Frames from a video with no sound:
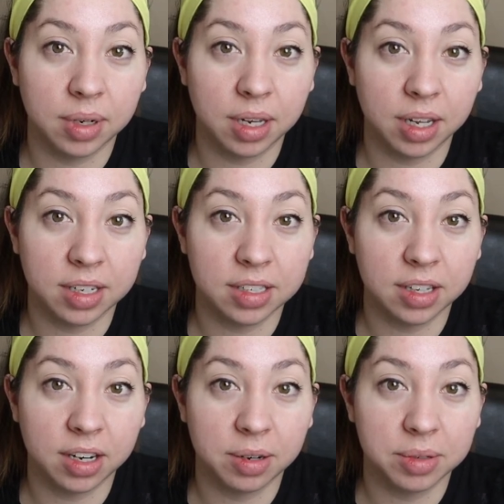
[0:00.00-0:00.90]
Alexa
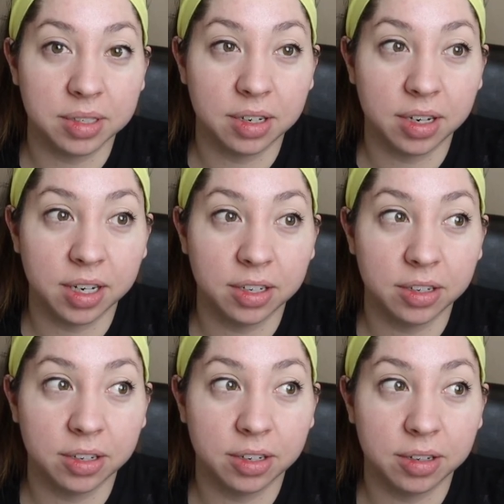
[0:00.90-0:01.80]
thought I was
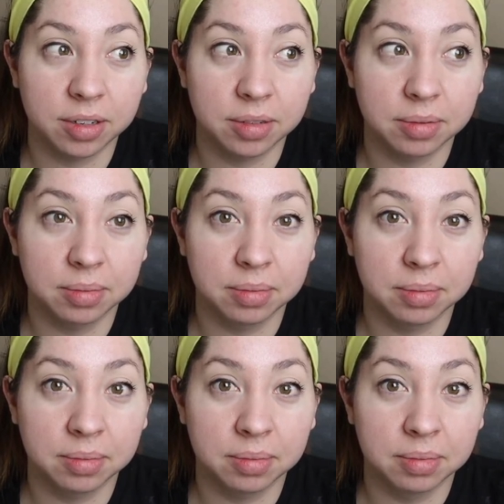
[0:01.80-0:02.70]
talking to
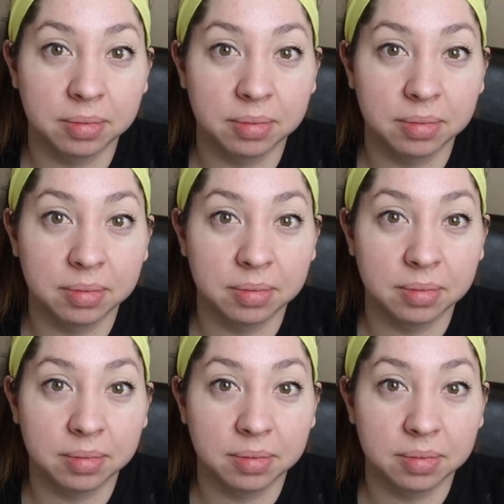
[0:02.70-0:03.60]

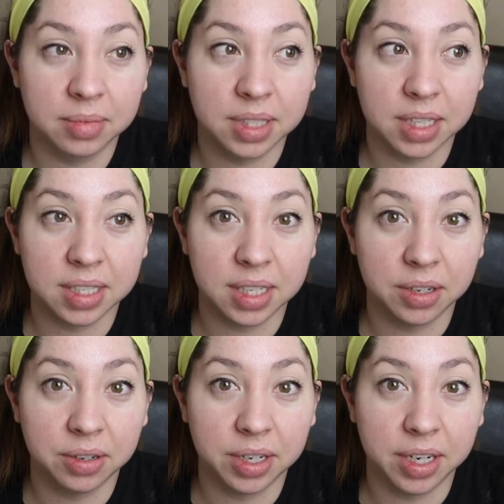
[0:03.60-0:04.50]
her. Did I say
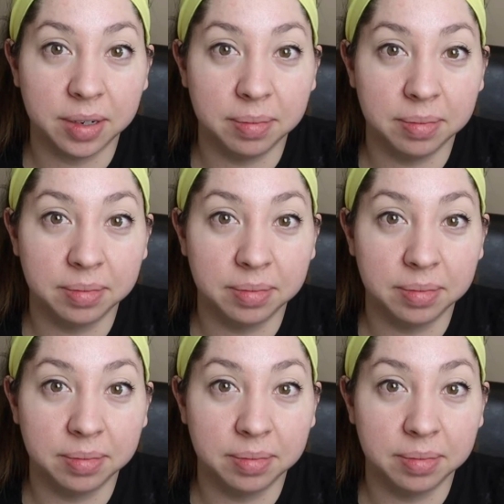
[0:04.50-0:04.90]
her name?